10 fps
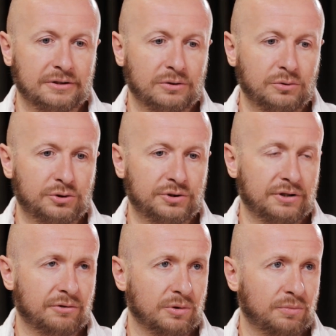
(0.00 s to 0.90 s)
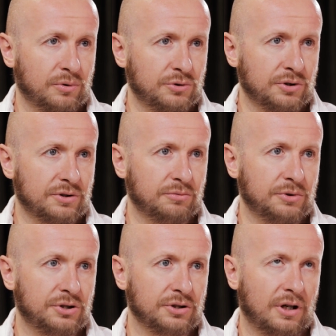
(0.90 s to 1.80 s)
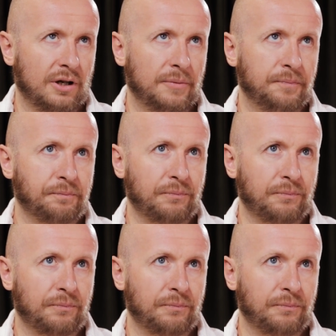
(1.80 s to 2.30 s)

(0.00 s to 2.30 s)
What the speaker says: launched several projects which are